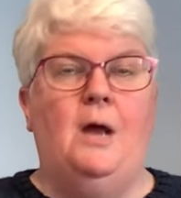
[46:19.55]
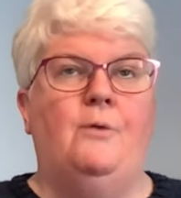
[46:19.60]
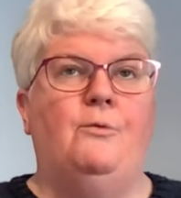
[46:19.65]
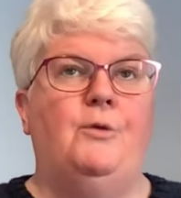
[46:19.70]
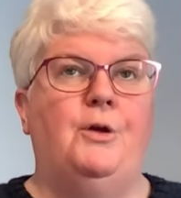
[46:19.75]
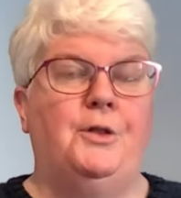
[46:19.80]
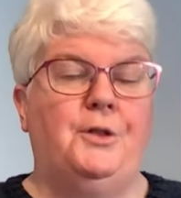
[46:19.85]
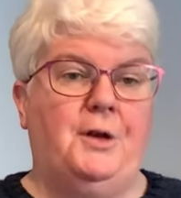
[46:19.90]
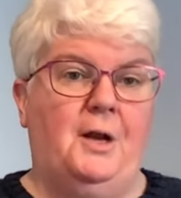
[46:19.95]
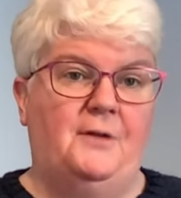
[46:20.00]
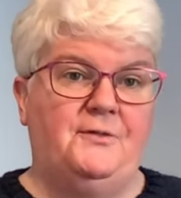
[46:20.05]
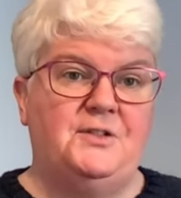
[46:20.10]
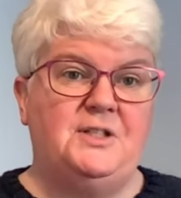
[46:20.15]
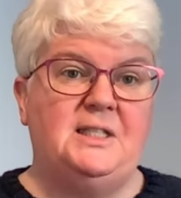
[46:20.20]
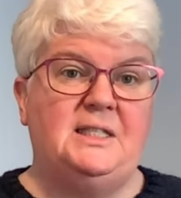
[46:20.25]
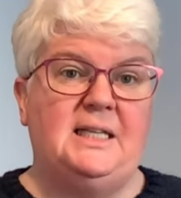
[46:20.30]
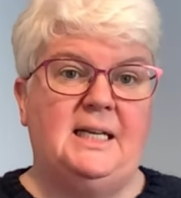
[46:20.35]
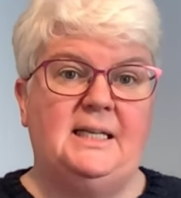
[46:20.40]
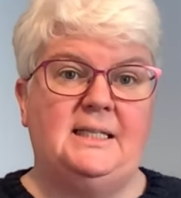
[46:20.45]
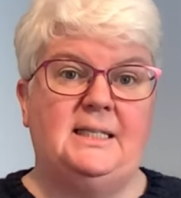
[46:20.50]

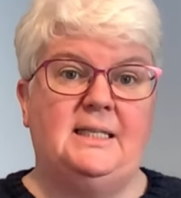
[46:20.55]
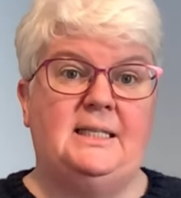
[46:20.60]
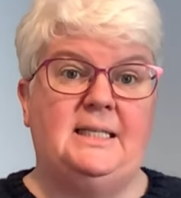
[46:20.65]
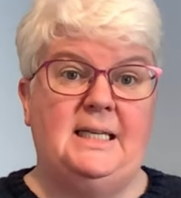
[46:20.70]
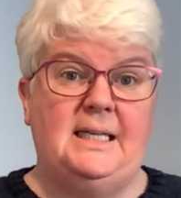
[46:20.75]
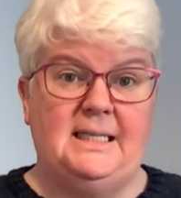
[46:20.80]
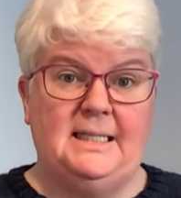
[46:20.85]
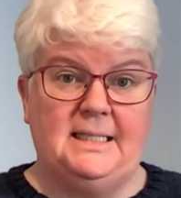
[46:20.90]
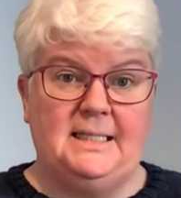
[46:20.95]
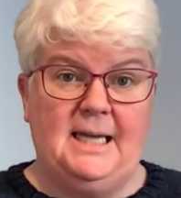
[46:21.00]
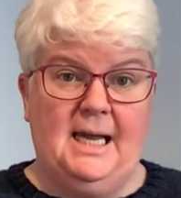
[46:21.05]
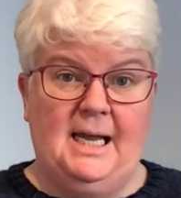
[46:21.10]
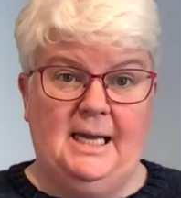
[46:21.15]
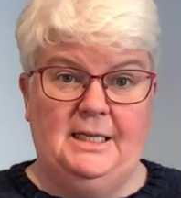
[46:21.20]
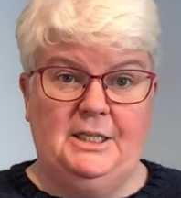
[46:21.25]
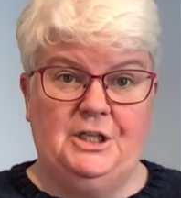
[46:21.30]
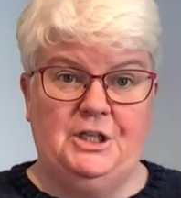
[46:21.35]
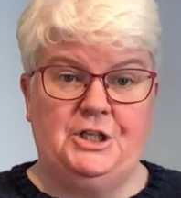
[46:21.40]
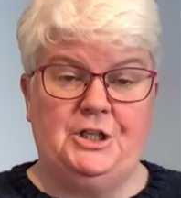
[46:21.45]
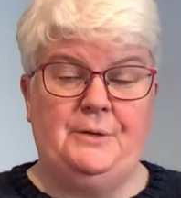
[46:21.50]
Ruthlovestoknit
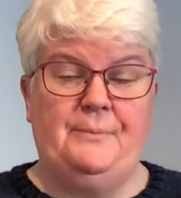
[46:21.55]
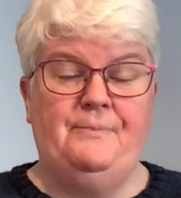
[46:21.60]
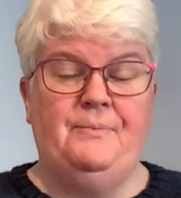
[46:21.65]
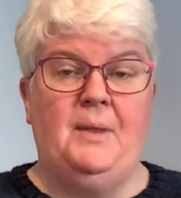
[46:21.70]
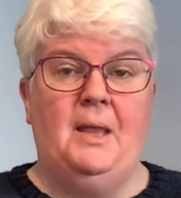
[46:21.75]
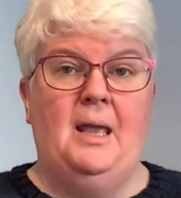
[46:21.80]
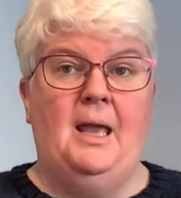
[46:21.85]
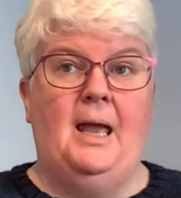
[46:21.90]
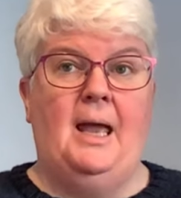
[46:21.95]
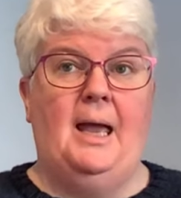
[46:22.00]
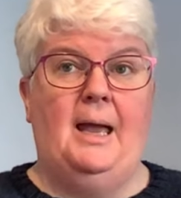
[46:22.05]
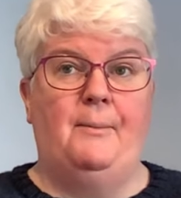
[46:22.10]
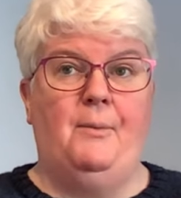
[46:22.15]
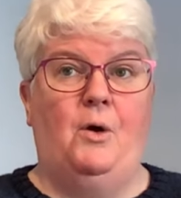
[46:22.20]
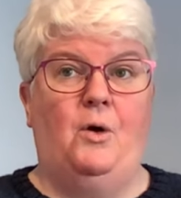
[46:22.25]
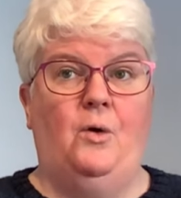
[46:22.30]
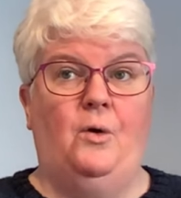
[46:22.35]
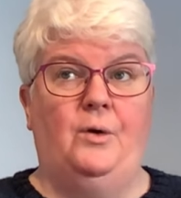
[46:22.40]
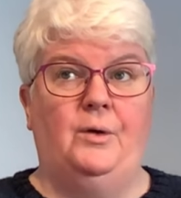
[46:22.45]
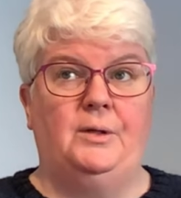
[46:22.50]
Destash
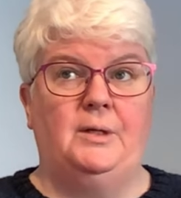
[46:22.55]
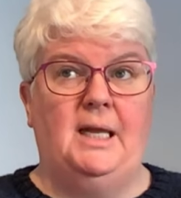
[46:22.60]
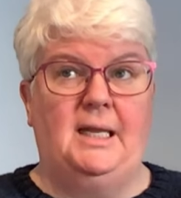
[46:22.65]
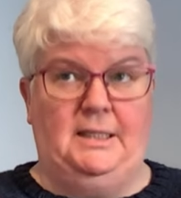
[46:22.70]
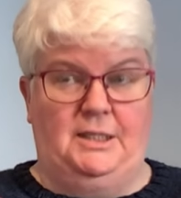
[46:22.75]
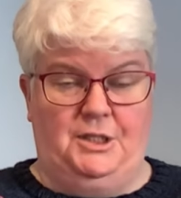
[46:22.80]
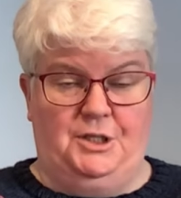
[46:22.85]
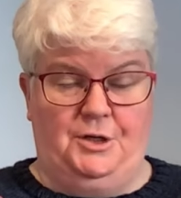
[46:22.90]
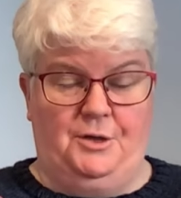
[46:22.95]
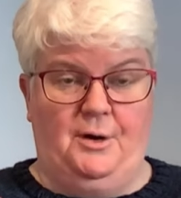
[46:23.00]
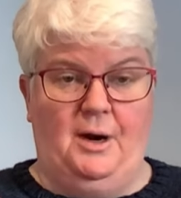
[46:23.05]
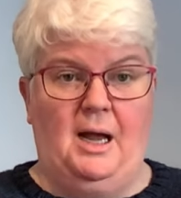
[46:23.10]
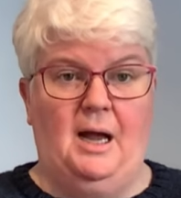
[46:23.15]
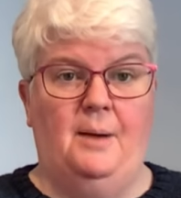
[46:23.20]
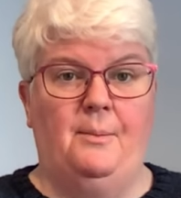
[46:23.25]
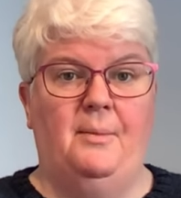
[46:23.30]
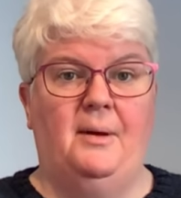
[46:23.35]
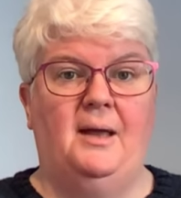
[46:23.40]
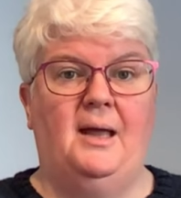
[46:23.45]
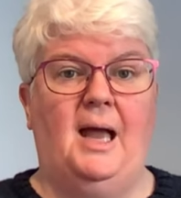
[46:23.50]
on
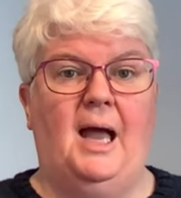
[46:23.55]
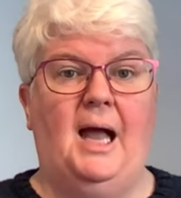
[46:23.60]
Instagram.